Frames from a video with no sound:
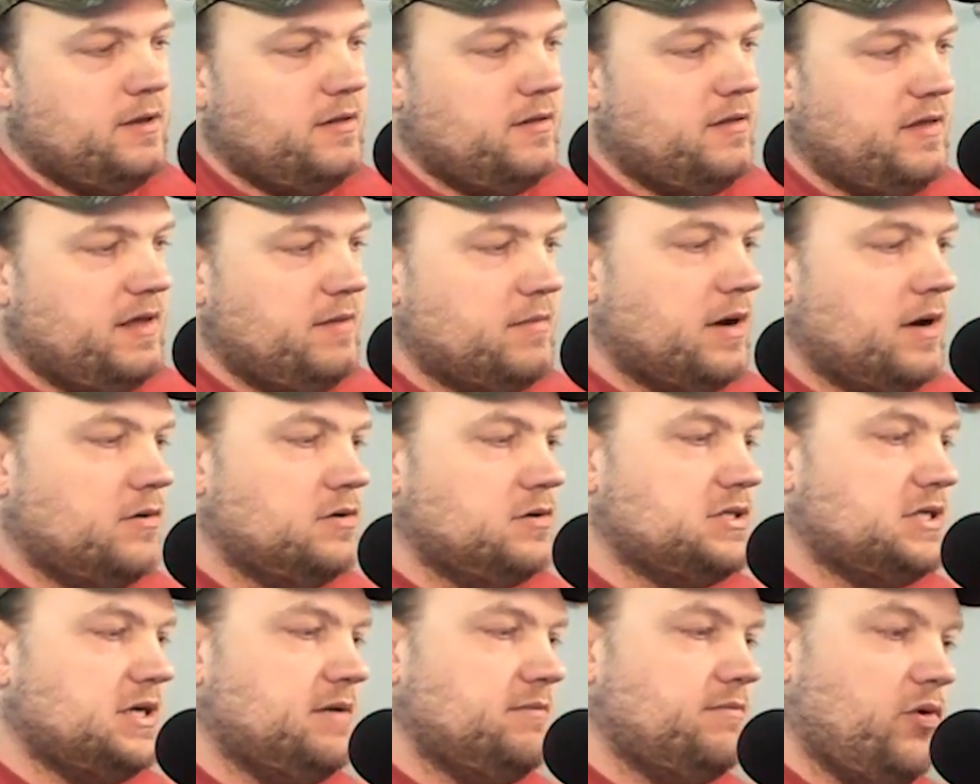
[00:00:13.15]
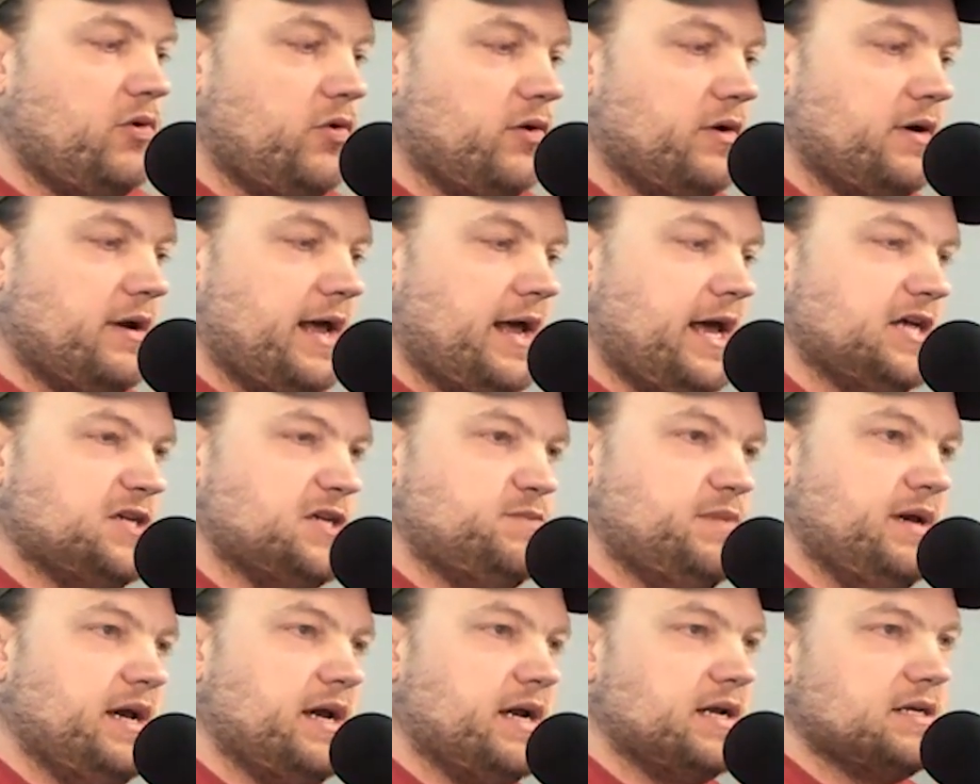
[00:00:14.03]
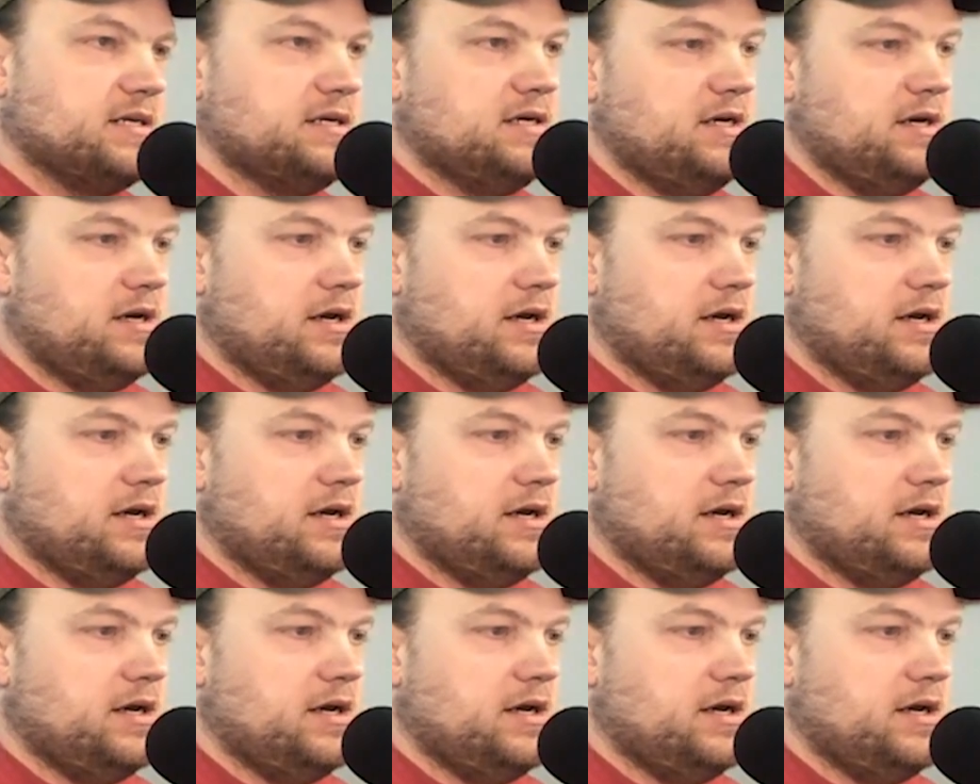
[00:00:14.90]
the most important aspect